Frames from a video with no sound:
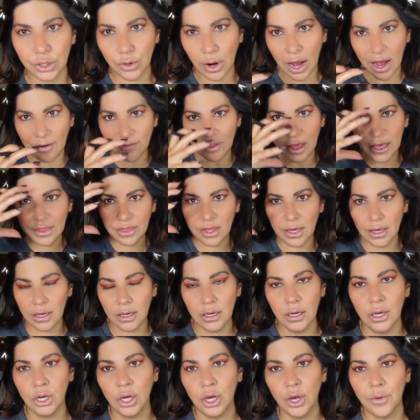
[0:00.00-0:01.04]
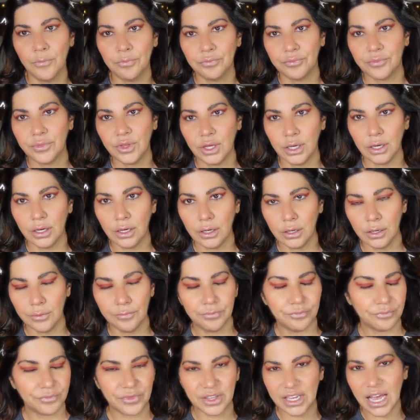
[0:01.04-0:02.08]
I have like the
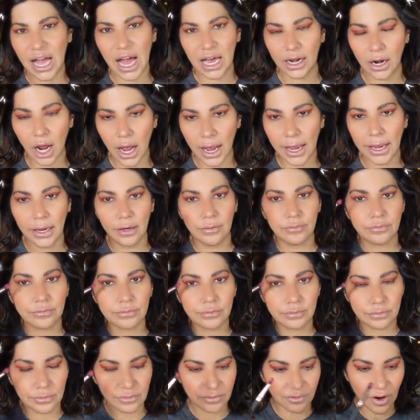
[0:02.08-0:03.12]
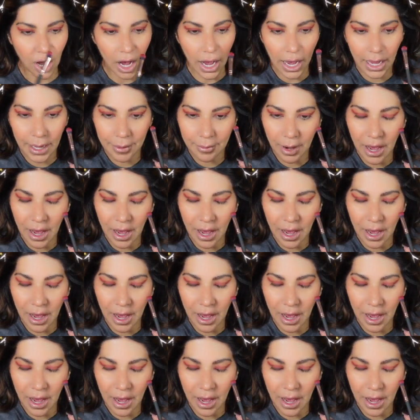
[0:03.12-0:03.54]
cat eye vibe.